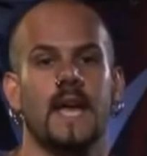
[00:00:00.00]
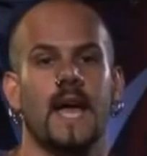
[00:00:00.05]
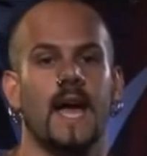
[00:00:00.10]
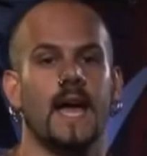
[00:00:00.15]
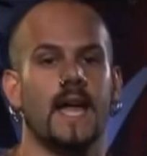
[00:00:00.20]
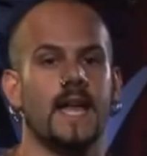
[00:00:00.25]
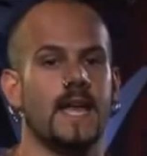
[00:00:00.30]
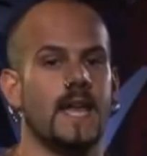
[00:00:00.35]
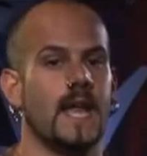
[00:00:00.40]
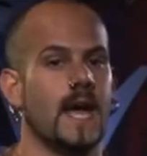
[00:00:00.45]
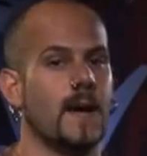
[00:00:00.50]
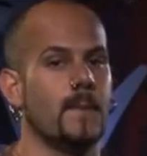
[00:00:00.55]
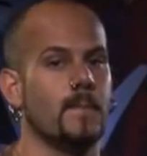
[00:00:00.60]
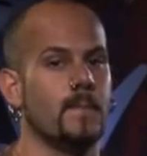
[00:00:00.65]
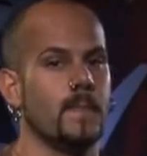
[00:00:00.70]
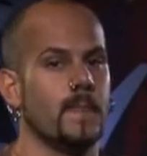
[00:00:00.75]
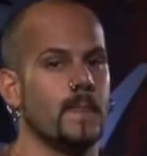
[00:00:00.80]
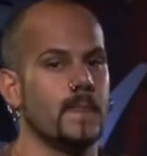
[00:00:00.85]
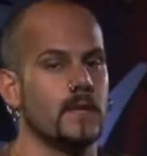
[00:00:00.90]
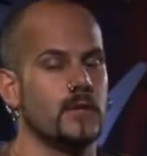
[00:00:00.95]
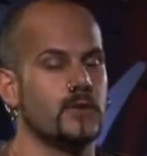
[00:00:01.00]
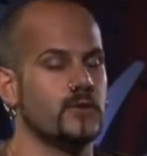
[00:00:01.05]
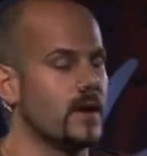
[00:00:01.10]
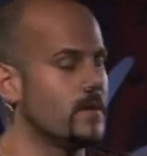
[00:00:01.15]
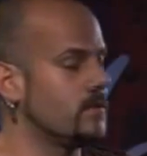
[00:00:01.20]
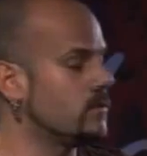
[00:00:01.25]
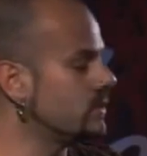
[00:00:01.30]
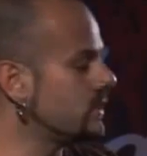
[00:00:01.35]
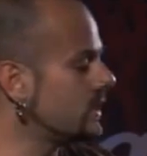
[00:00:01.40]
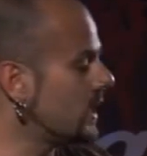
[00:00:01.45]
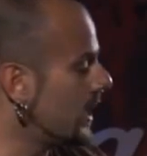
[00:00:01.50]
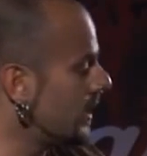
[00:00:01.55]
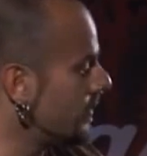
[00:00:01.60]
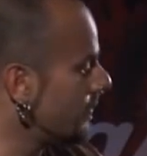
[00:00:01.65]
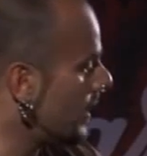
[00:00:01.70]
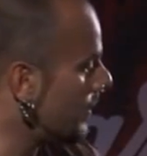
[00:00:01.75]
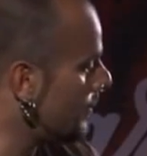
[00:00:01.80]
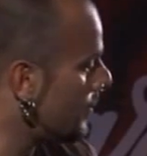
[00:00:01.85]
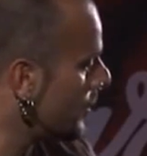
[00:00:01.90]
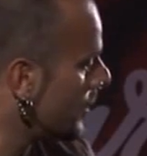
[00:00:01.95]
and treble's kind
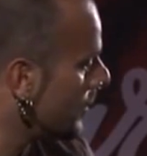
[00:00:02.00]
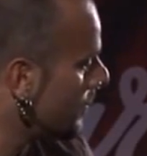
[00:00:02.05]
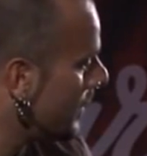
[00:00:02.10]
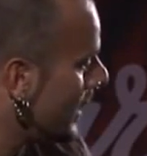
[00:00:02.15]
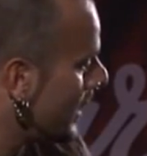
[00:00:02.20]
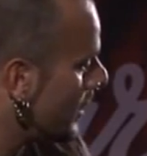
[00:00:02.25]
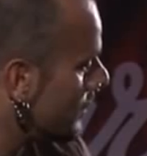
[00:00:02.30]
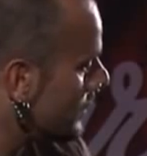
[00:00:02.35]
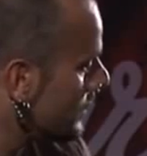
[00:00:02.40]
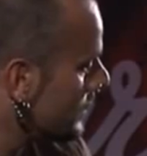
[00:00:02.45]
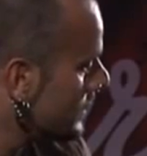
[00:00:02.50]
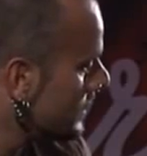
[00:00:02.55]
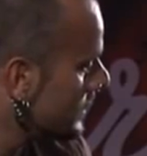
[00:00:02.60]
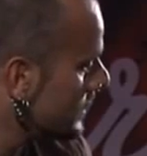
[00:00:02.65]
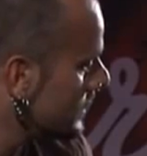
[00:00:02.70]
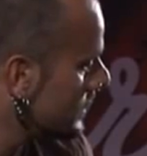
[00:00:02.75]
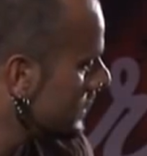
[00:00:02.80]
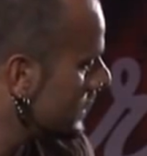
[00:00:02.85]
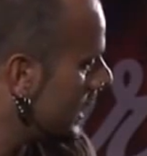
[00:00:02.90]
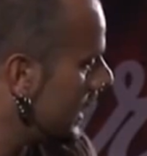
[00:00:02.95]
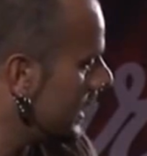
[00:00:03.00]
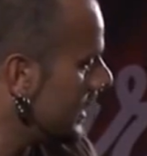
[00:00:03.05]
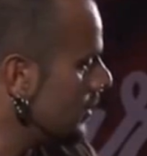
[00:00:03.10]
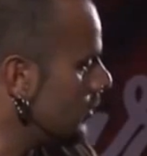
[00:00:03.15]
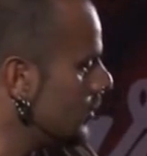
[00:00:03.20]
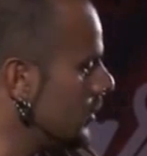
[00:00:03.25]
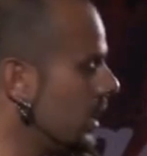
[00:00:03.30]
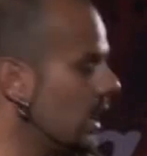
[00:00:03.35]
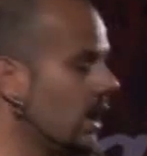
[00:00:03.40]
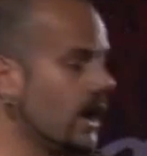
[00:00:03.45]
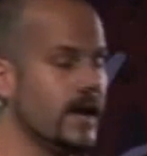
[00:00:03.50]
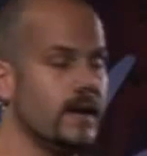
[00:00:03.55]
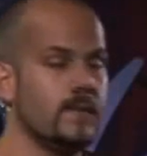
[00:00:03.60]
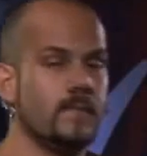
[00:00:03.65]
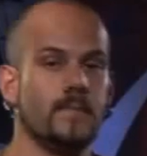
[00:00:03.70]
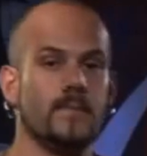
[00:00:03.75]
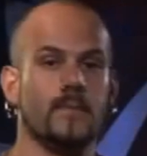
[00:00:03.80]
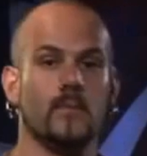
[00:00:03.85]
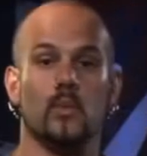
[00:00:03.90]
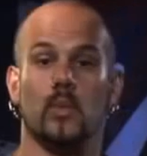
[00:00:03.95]
of up on about 8 or 9.